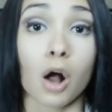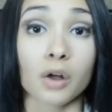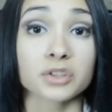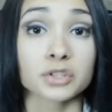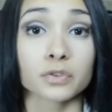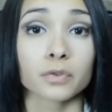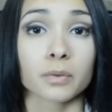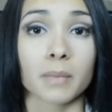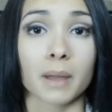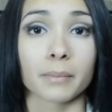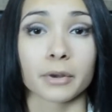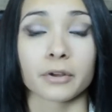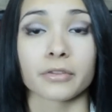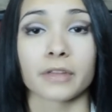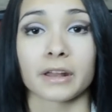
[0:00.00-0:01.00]
Also
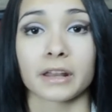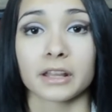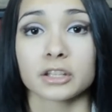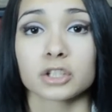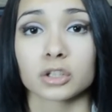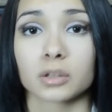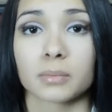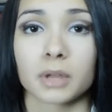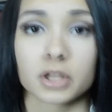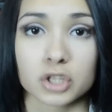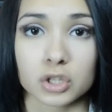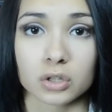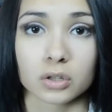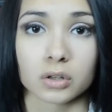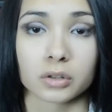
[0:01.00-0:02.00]
remember that
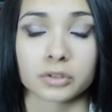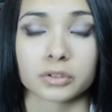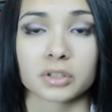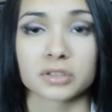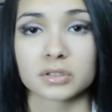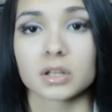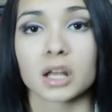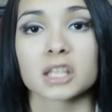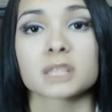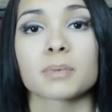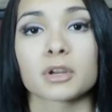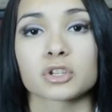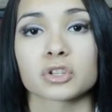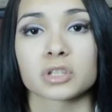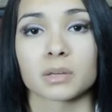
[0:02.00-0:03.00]
Interdimensional does not
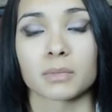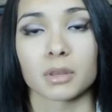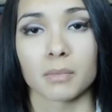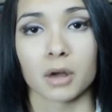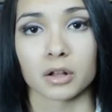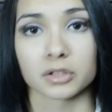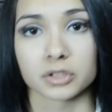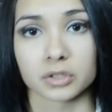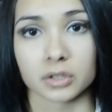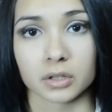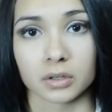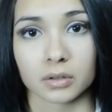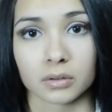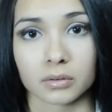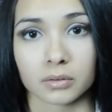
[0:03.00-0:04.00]
special summon the
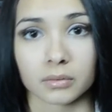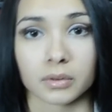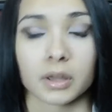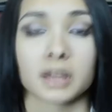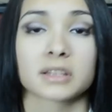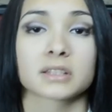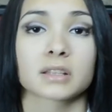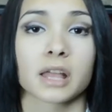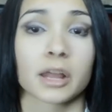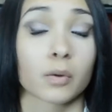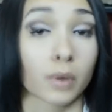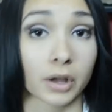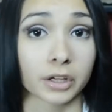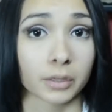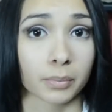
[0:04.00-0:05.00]
monster. It's
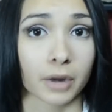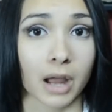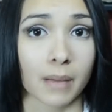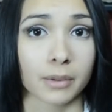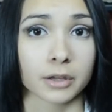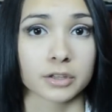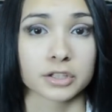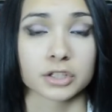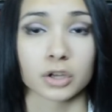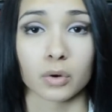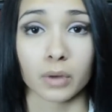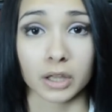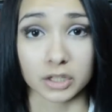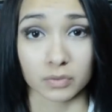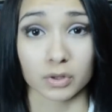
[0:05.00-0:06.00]
like Wind Up Rabbit,
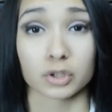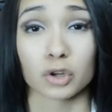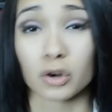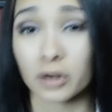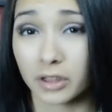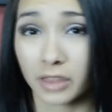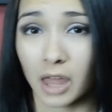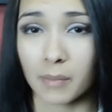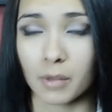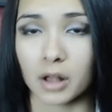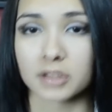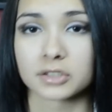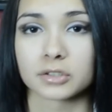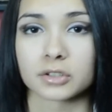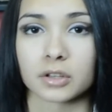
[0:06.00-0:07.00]
so it's returning that
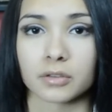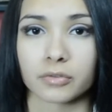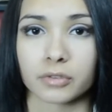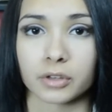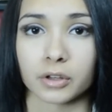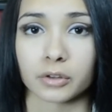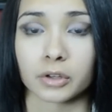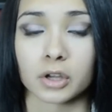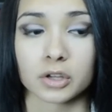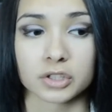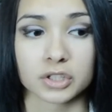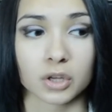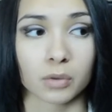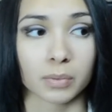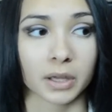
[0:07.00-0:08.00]
monster to the field.
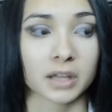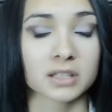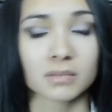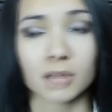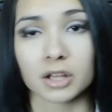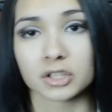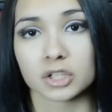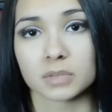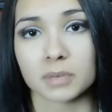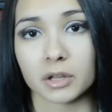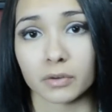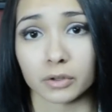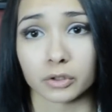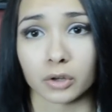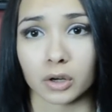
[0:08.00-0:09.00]
So because a monster is
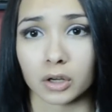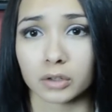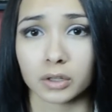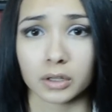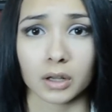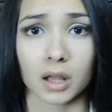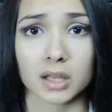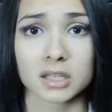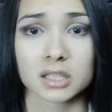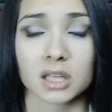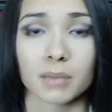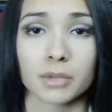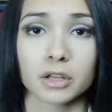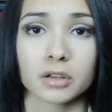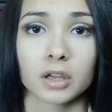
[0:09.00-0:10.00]
being returned and not
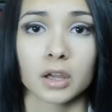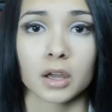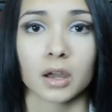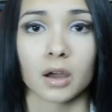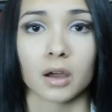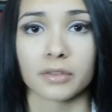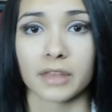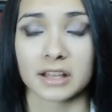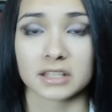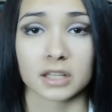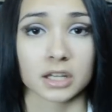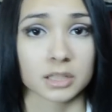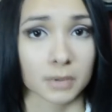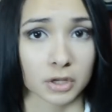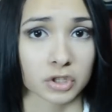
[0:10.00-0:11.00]
summoned, that's
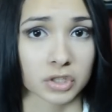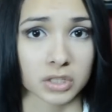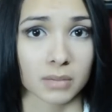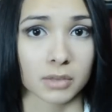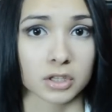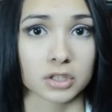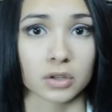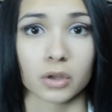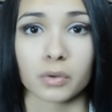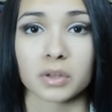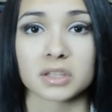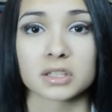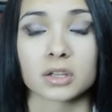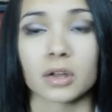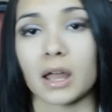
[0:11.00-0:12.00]
not a special summon, so you
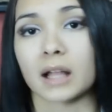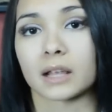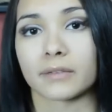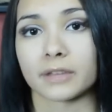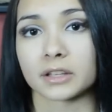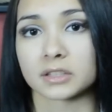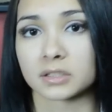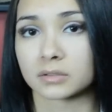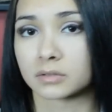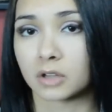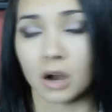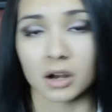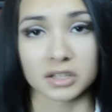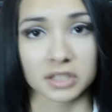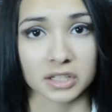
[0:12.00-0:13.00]
can still activate
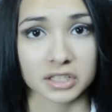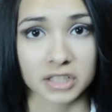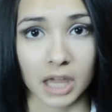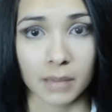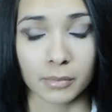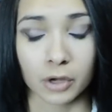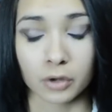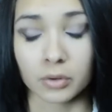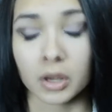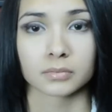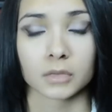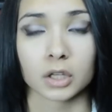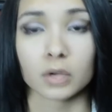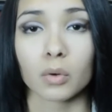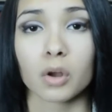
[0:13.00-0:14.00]
cards like Scapegoat.
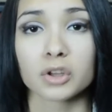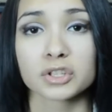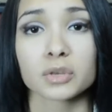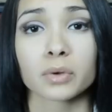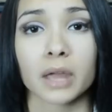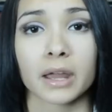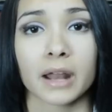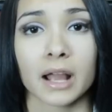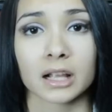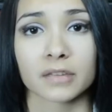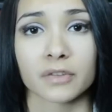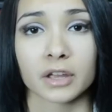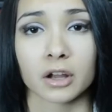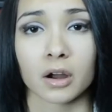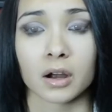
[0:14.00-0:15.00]
You also can't
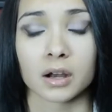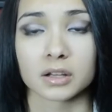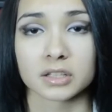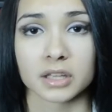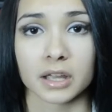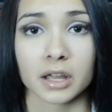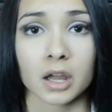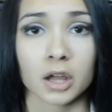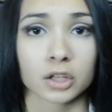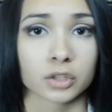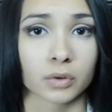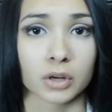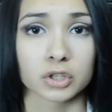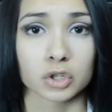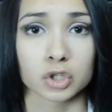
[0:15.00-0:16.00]
activate cards like
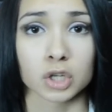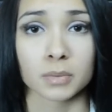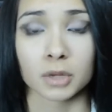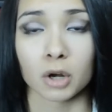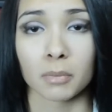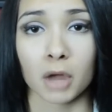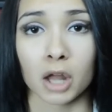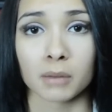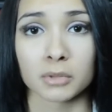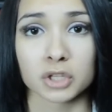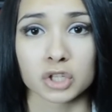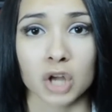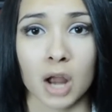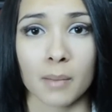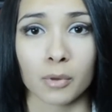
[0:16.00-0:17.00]
Torrential Tribute or
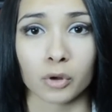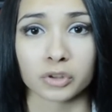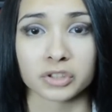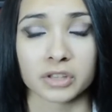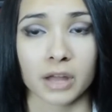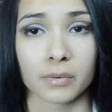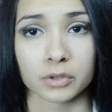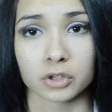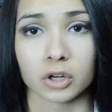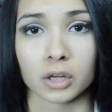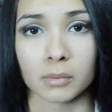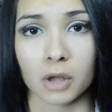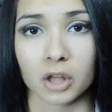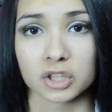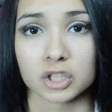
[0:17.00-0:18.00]
Bottomless Trap Hole to that
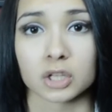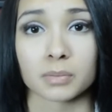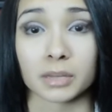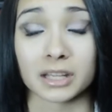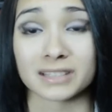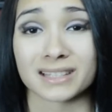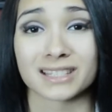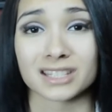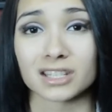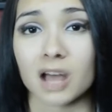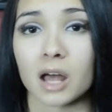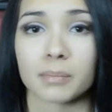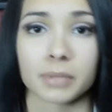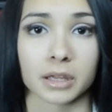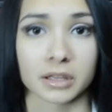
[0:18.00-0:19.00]
returning monster because it's
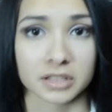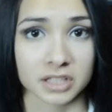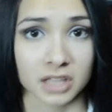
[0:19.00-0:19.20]
not being